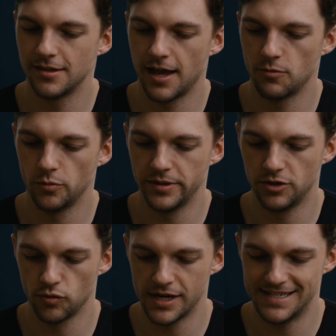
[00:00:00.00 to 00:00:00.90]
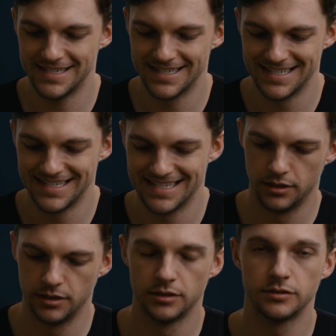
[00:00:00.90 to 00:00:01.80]
that will be great.
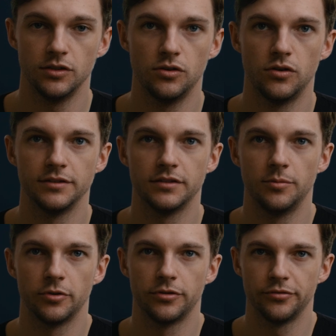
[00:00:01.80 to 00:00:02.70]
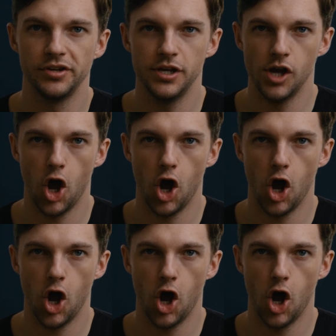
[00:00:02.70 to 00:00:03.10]
So on to number 3,